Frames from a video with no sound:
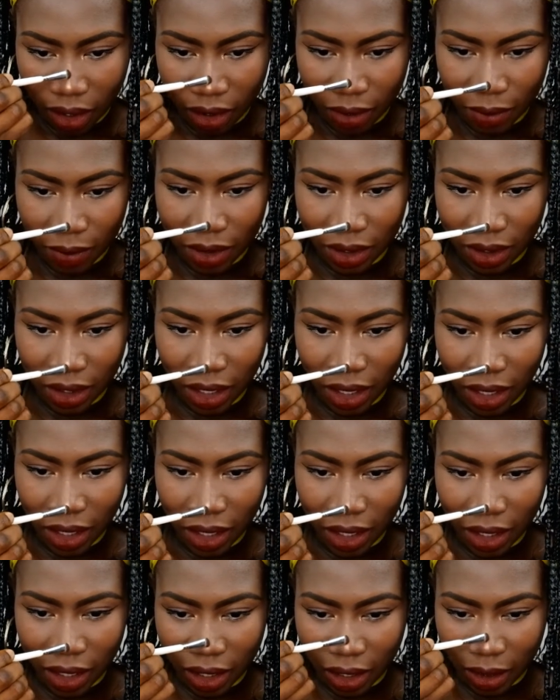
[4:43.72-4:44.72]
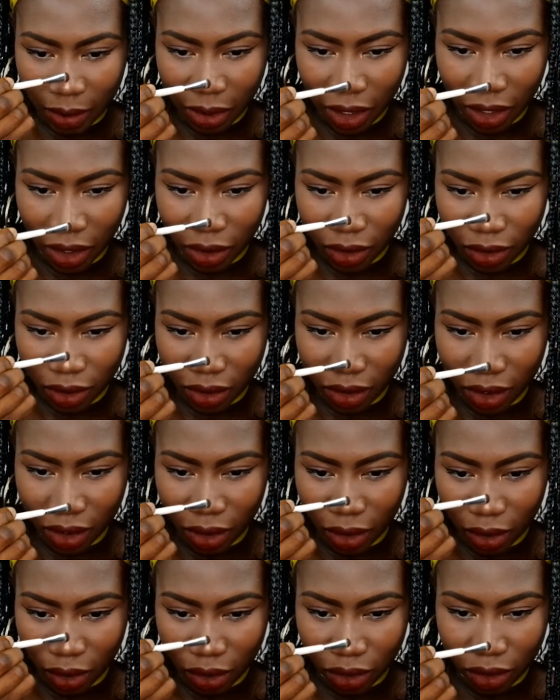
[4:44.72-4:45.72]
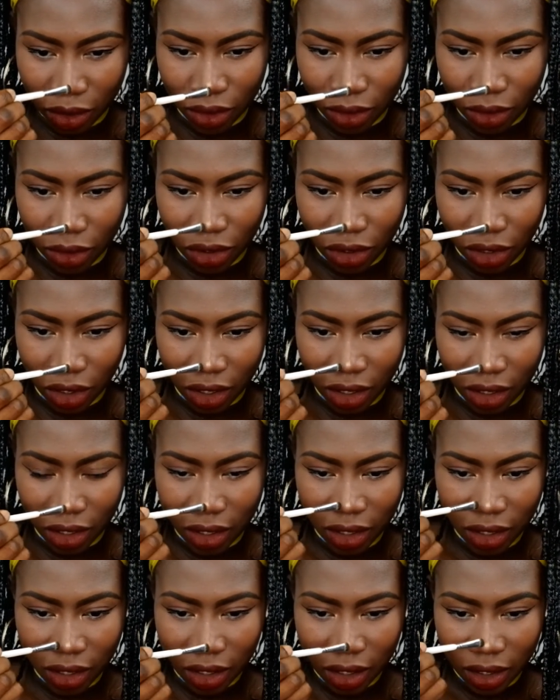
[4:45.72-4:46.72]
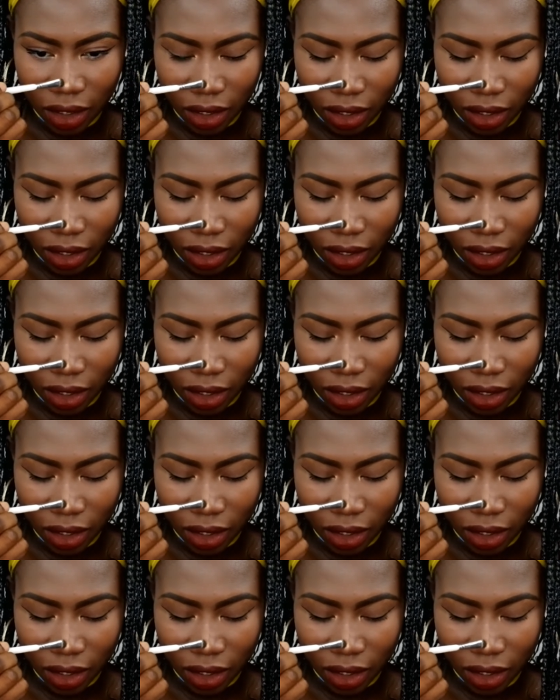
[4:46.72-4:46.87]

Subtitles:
I'm scared that my nose is gonna look too shiny.